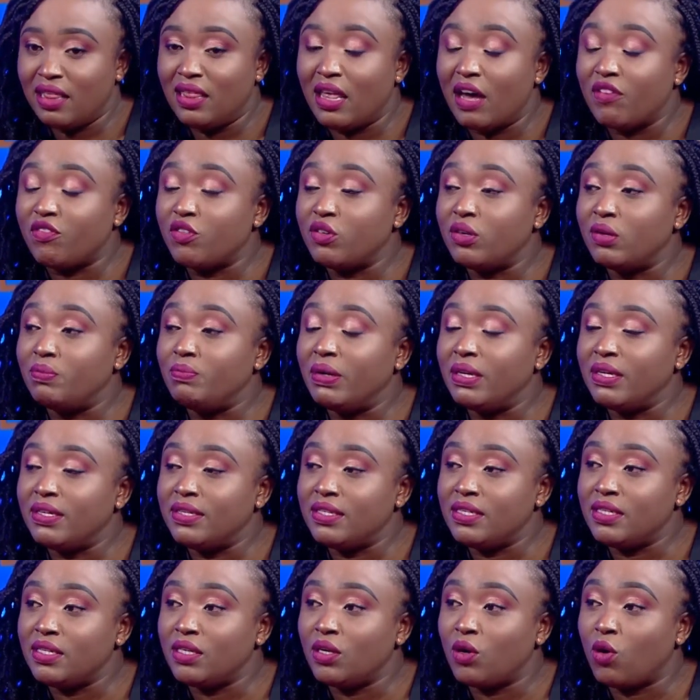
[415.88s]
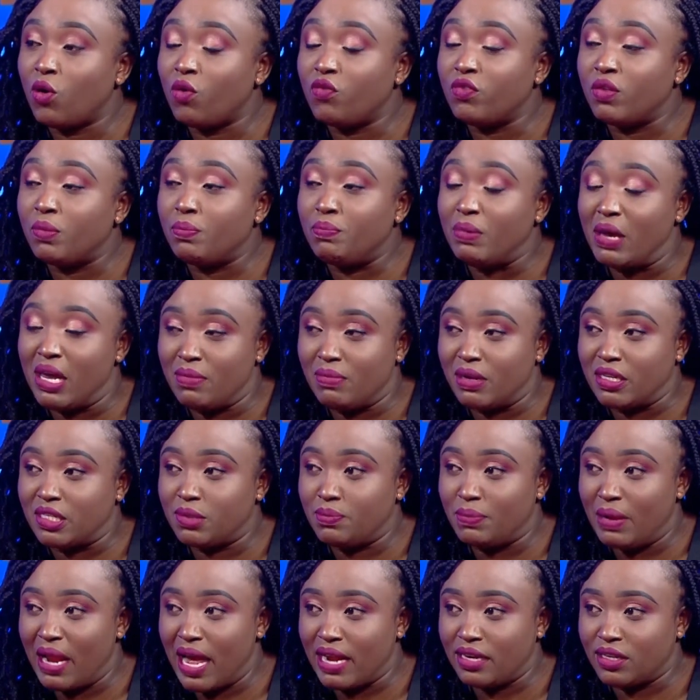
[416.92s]
the affordability of the payment
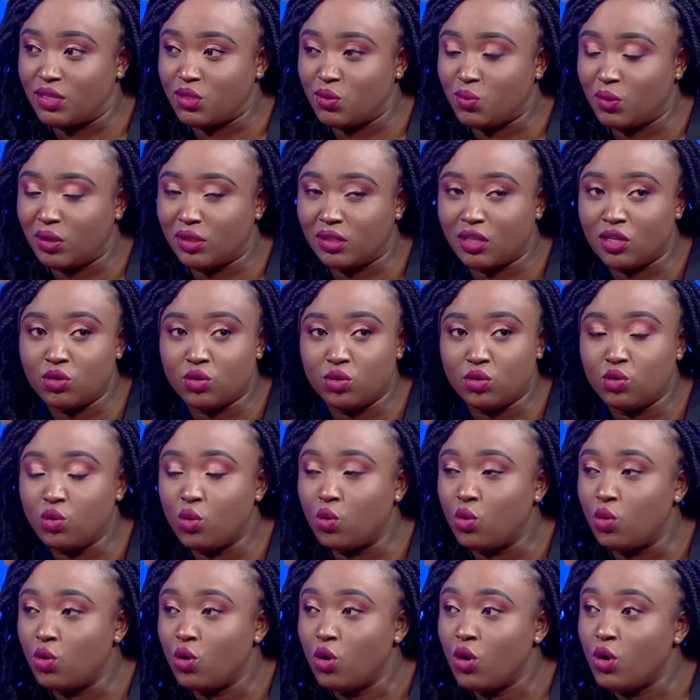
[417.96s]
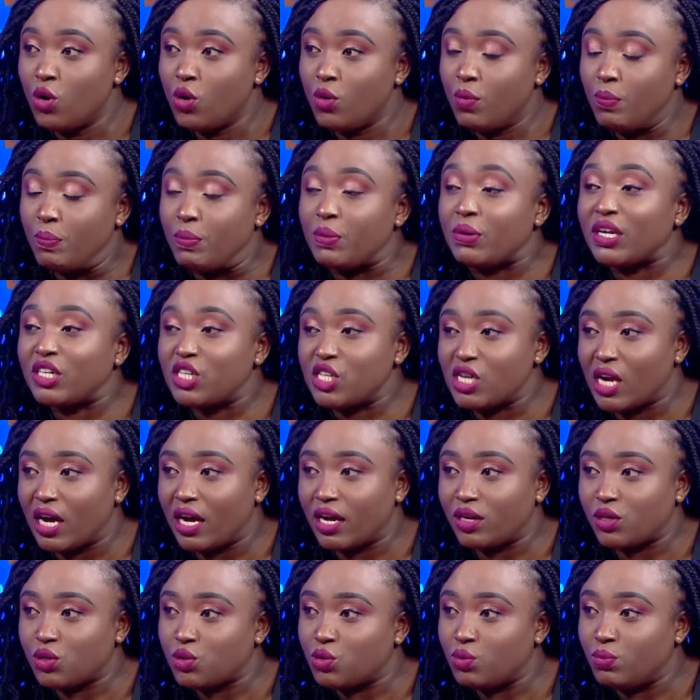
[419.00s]
plan as well. There's, no
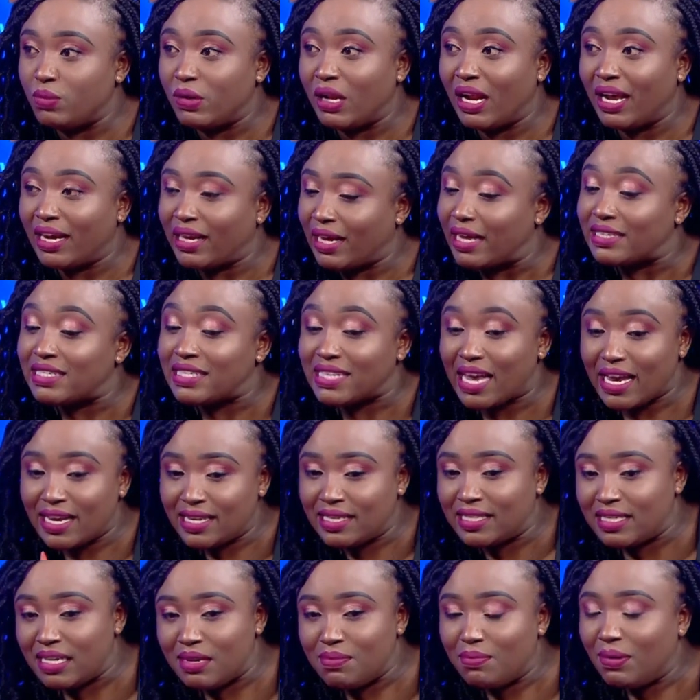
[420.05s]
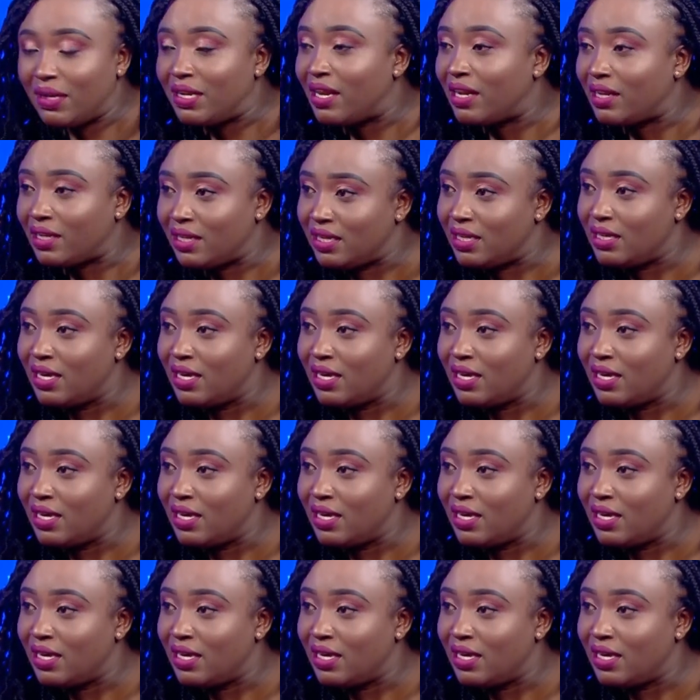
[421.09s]
pressure to be like, saizi immediately,